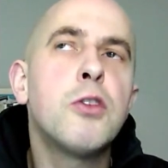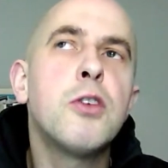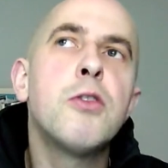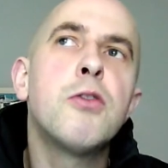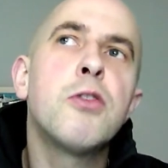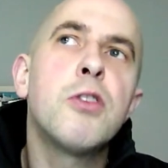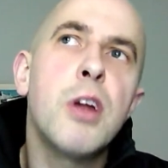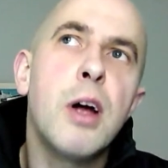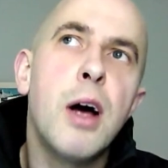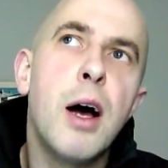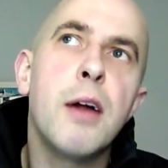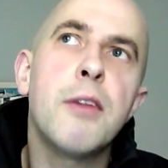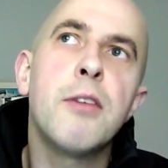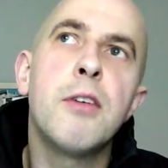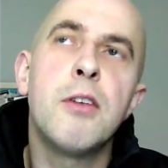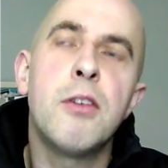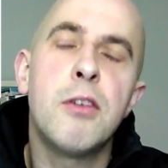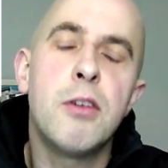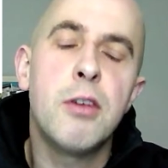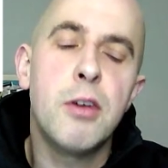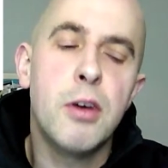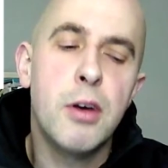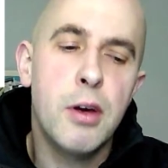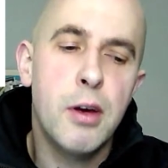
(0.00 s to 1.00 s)
started
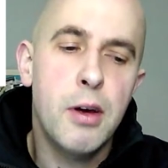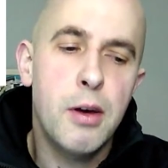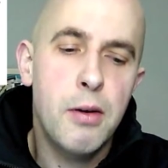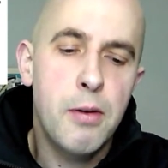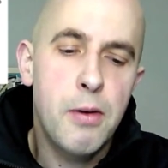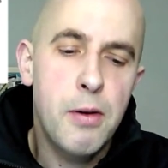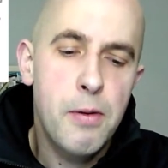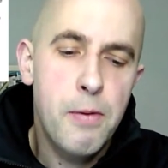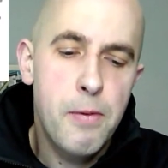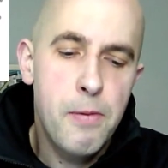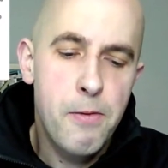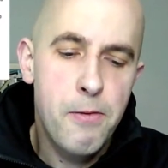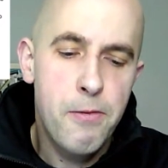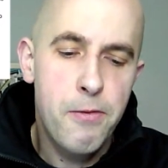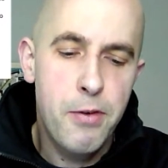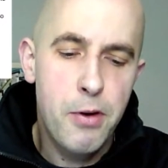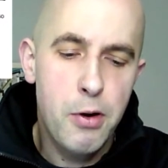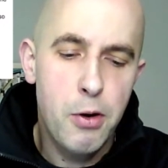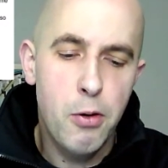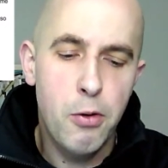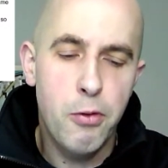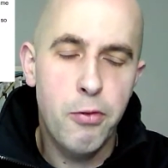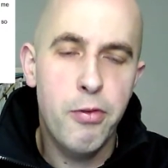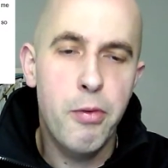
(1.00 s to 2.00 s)
to
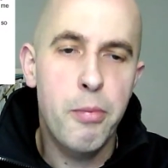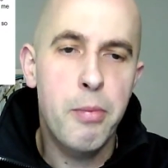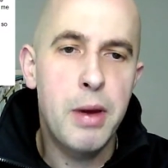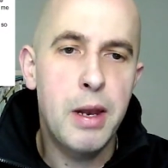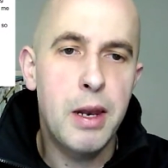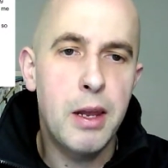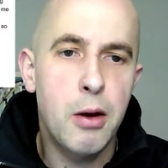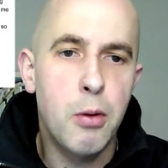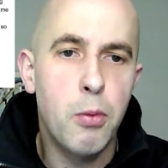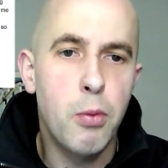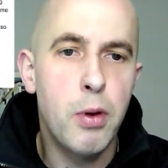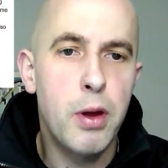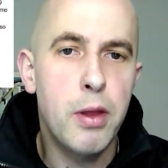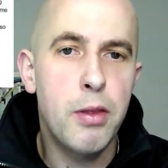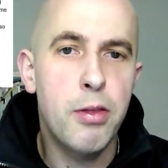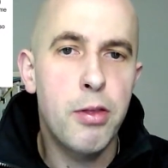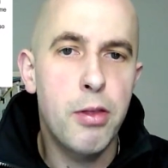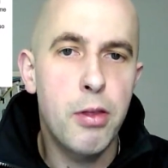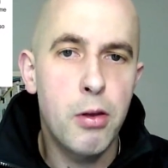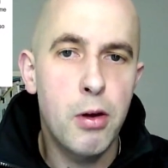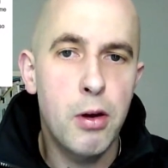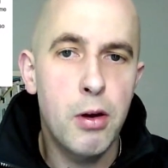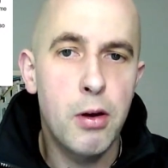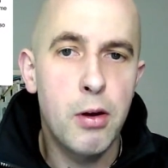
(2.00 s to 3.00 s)
feel familiar with
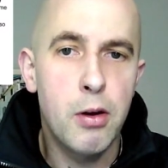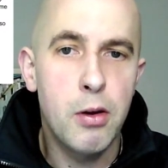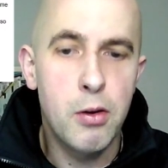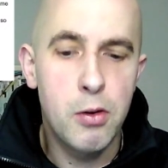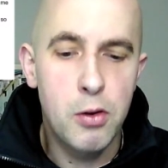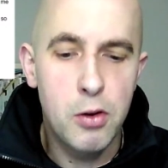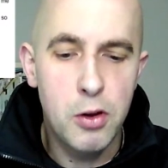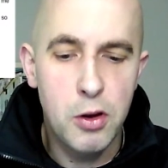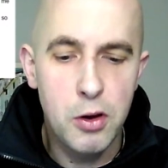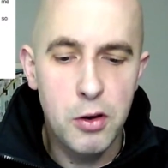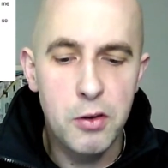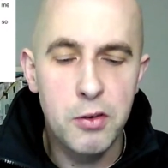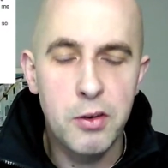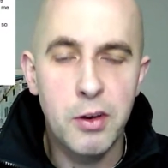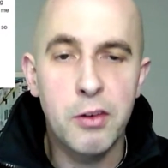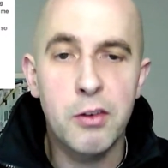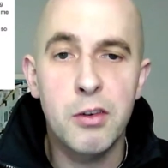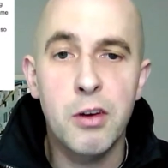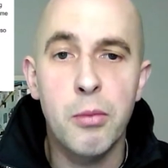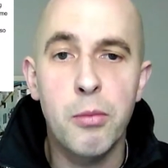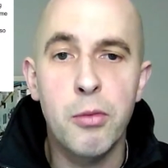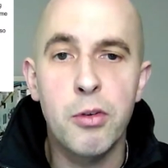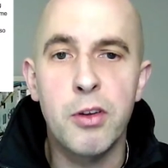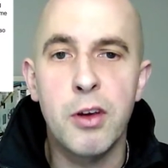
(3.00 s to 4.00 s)
using
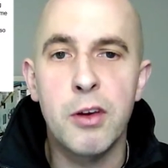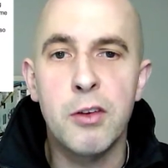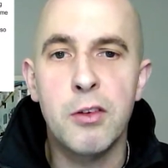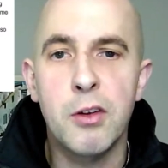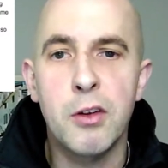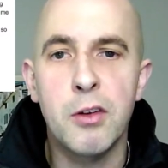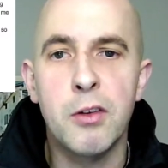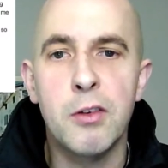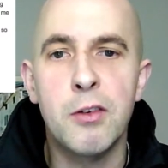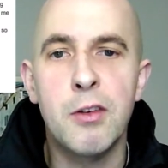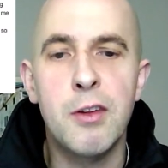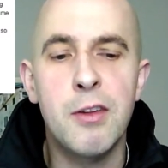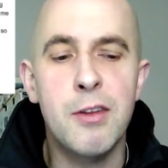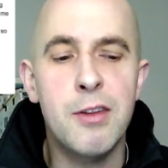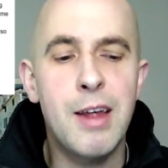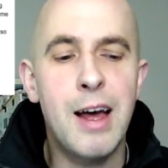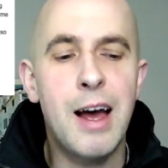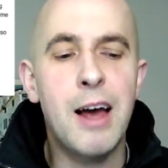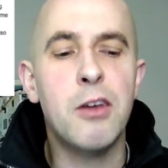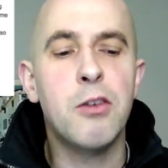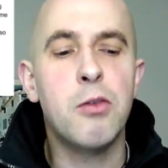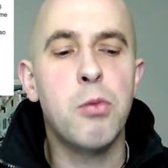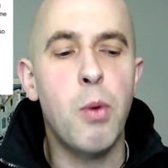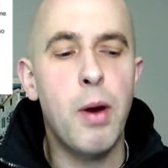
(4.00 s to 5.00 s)
some resistance,
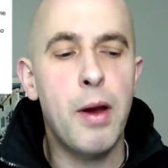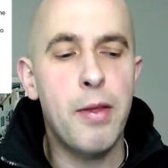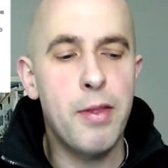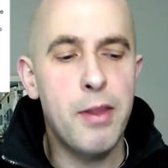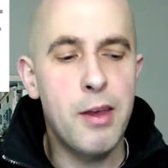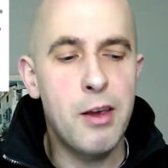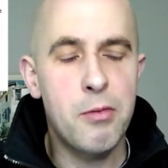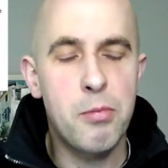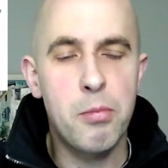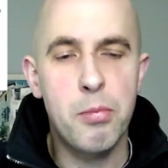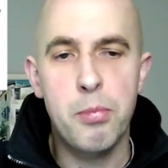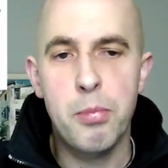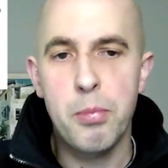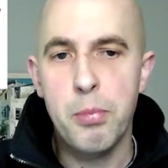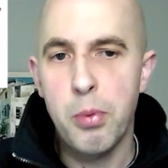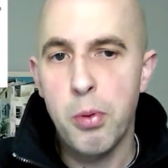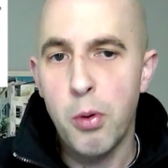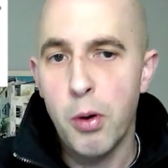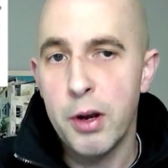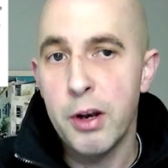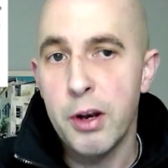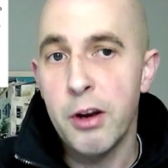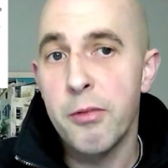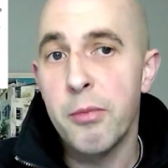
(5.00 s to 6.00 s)
that's when this
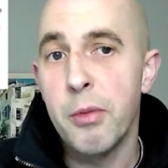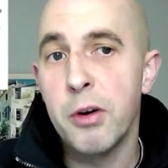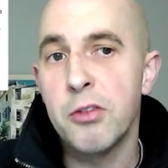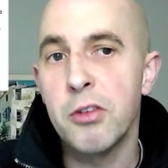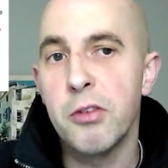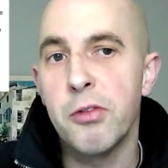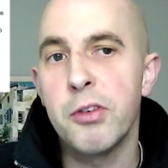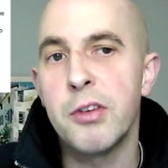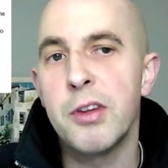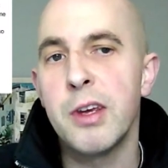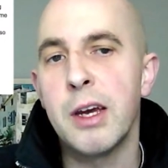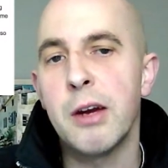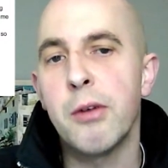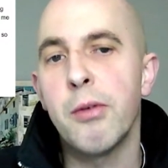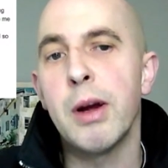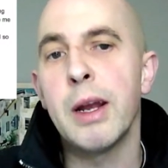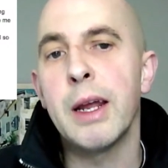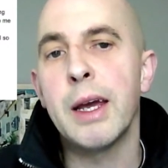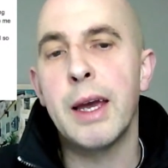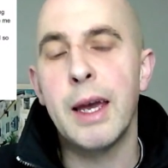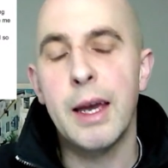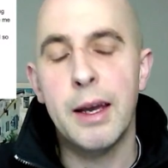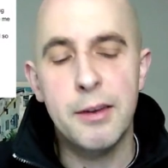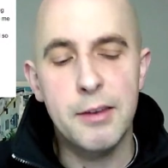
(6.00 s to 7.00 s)
point of muscle fatigue really
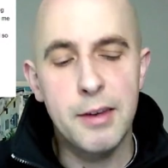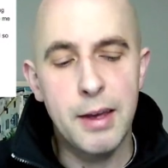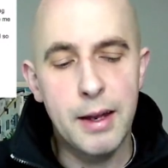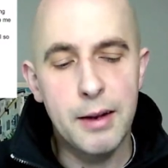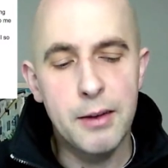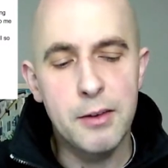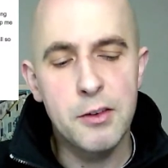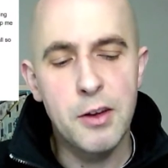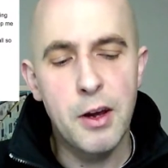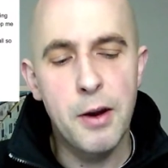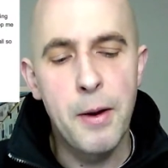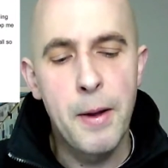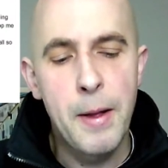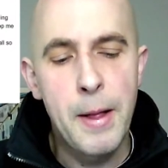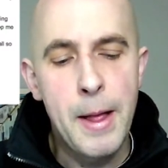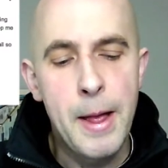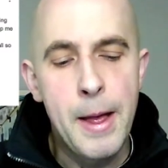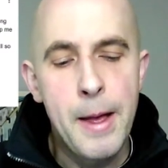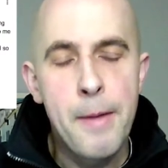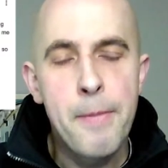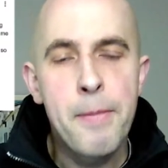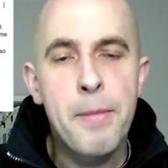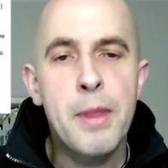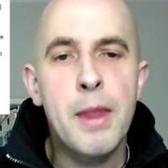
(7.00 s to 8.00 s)
kicks in. So
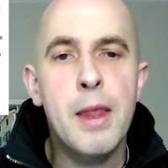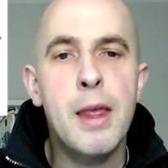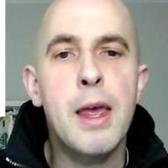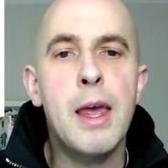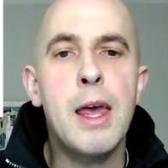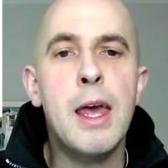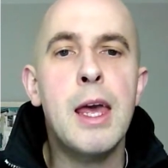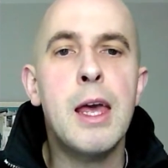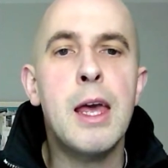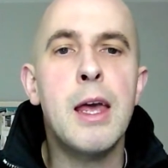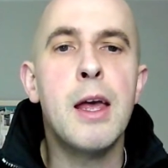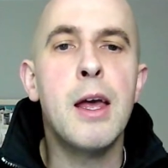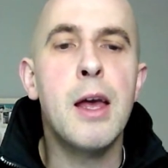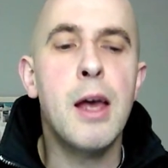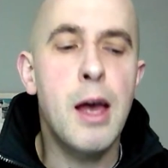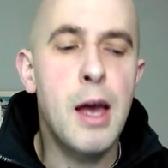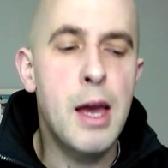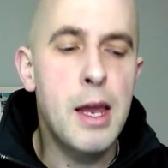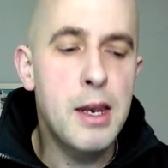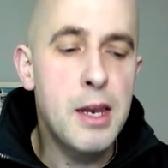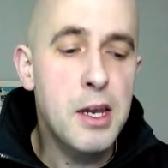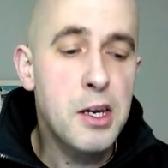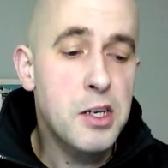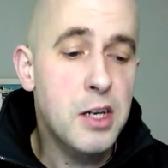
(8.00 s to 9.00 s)

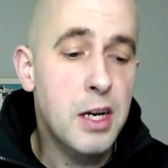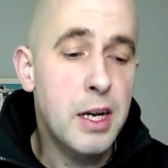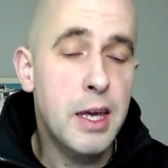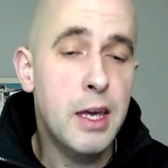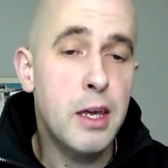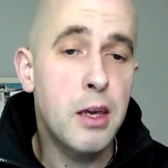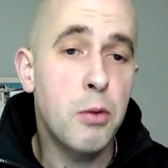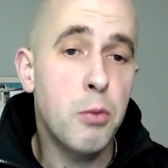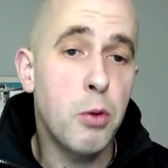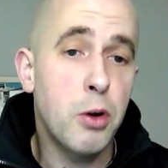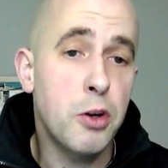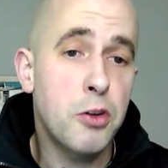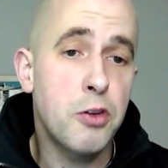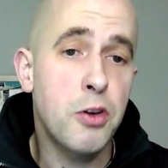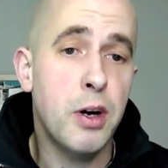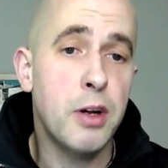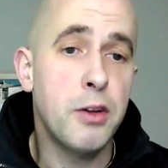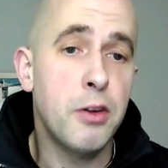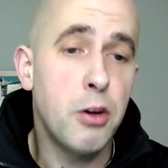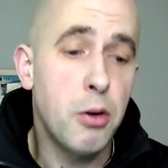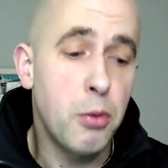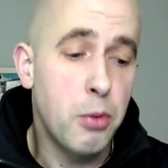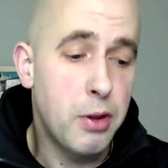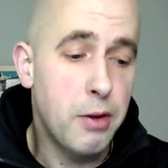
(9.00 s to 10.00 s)
initially you want to try and
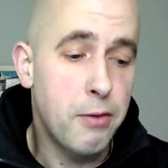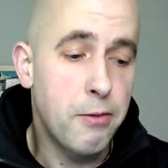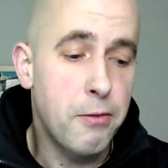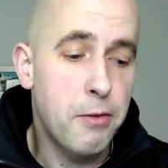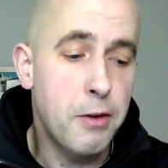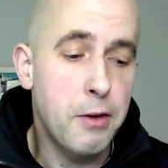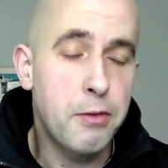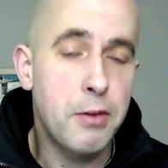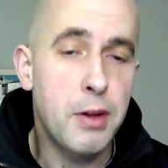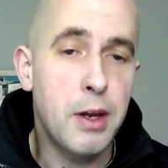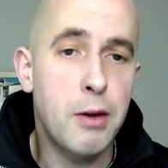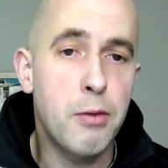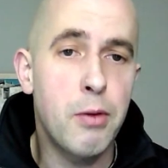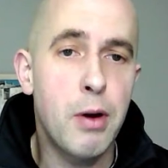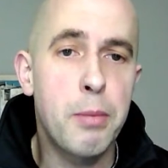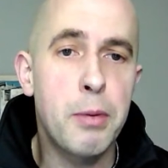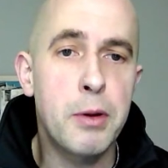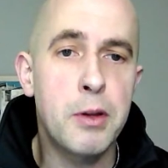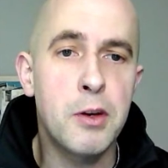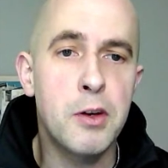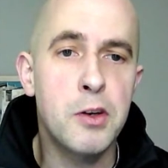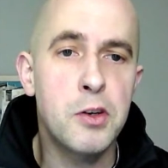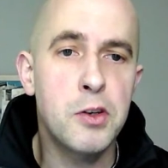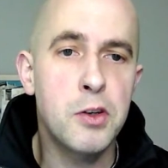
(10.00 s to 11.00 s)
do it within 15
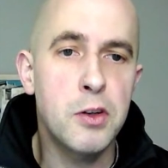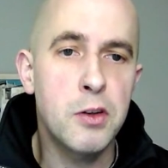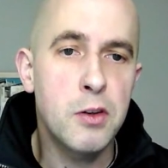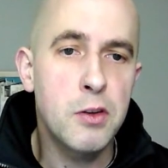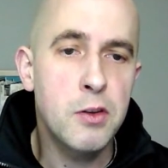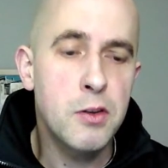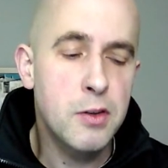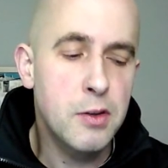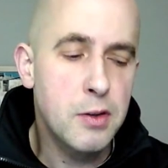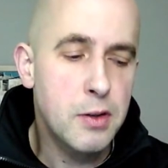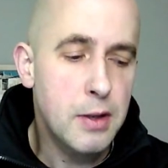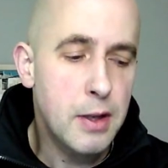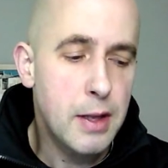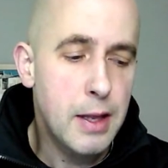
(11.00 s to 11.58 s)
repetitions,